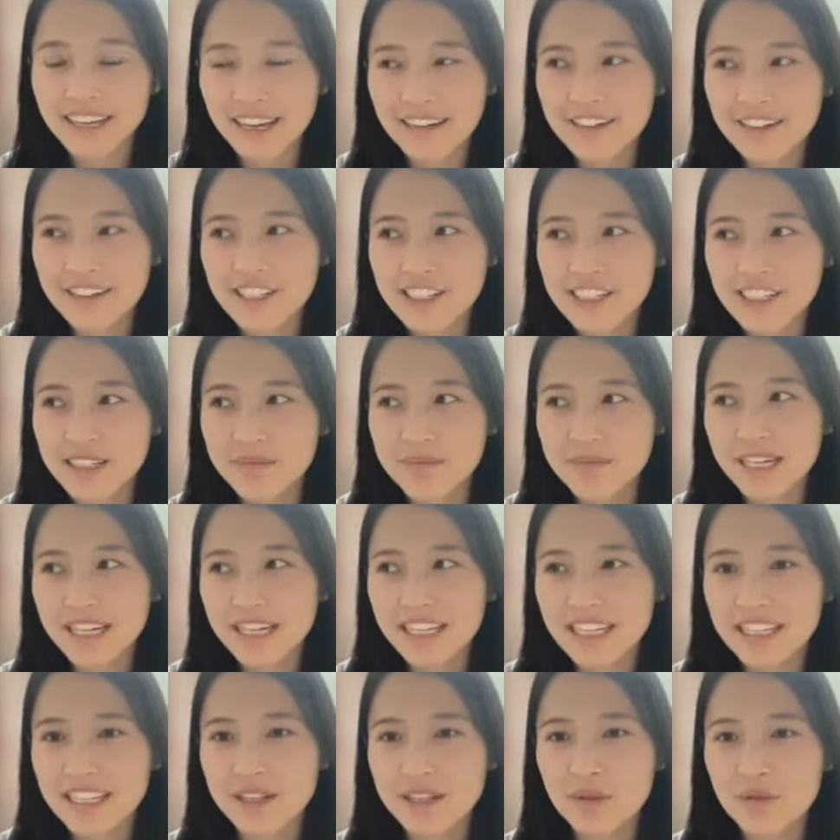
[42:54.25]
energy by
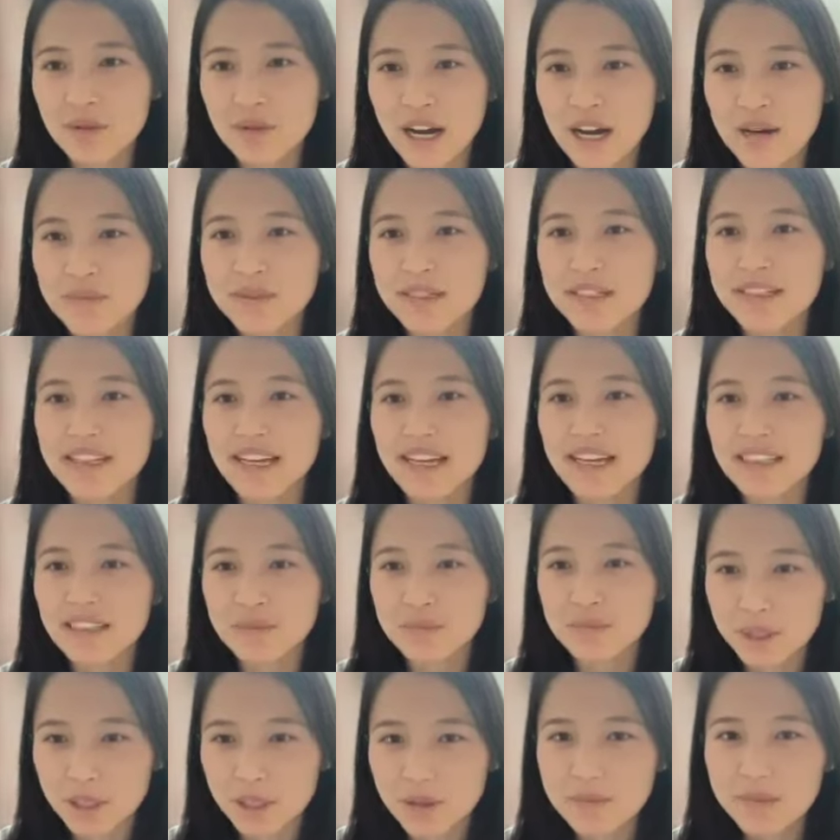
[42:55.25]
eating ramen at
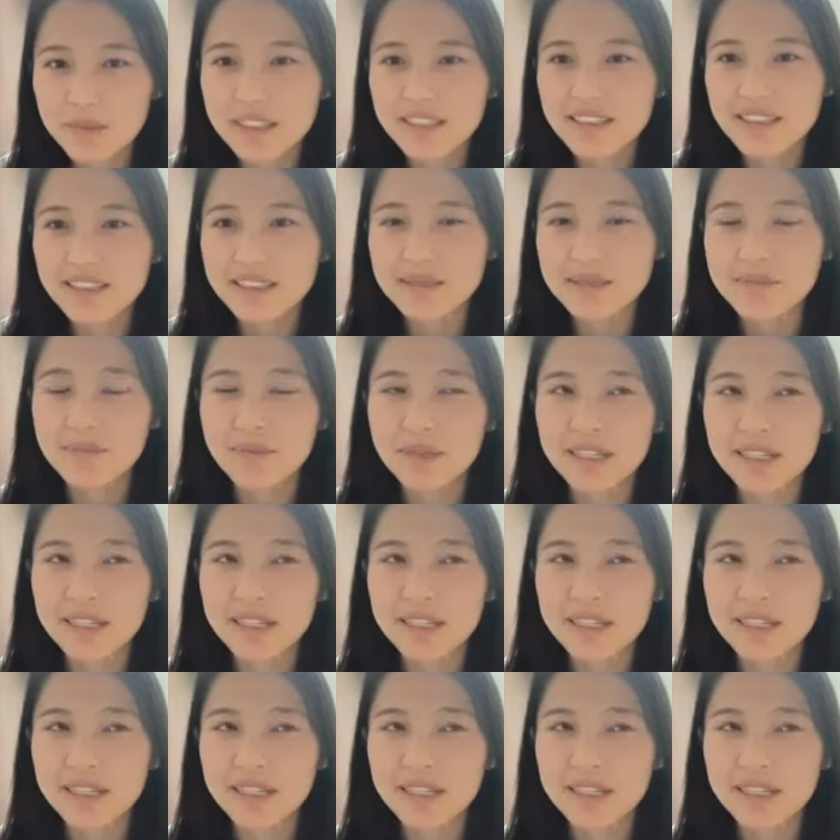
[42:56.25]
the moment,